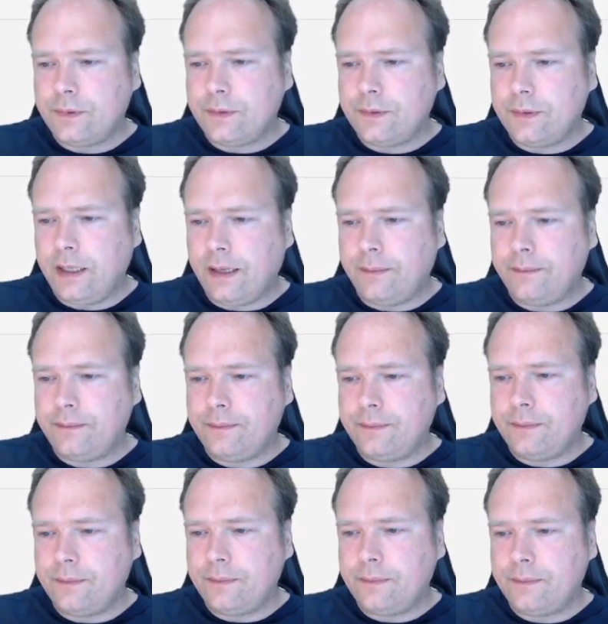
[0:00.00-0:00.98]
Yeah.
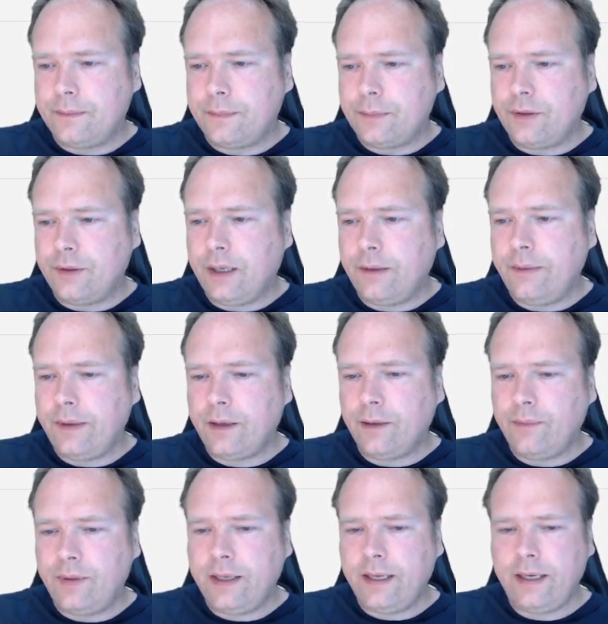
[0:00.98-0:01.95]
So now we
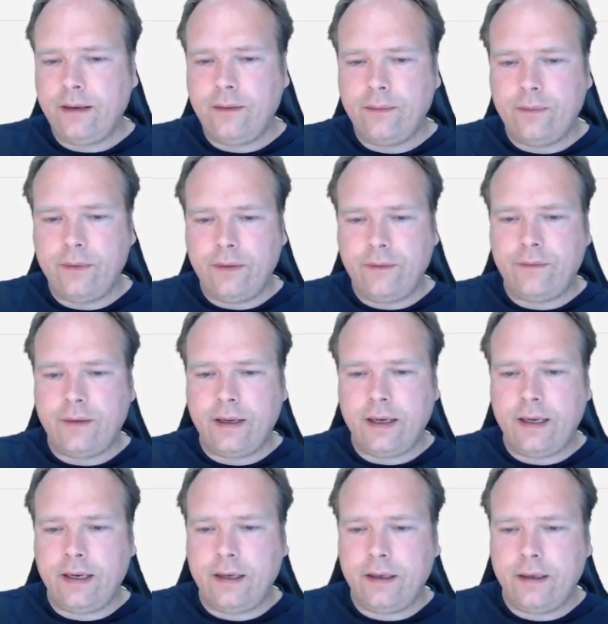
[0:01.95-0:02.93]
complain with
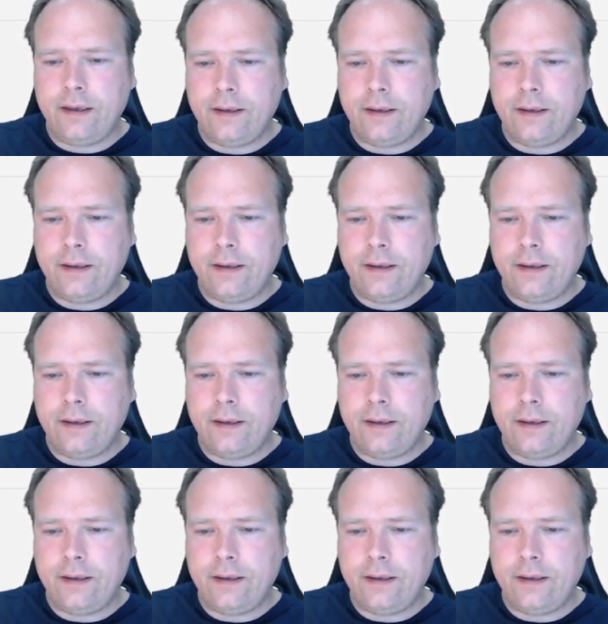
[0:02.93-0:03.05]
the